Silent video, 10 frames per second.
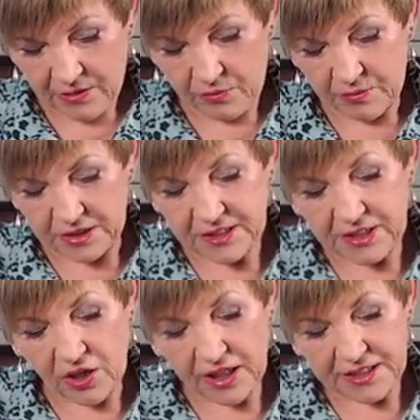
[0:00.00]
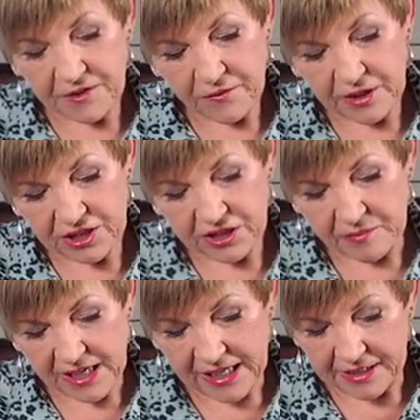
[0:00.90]
We want diced fresh
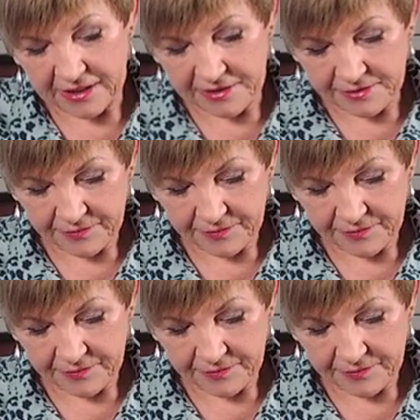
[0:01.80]
tomato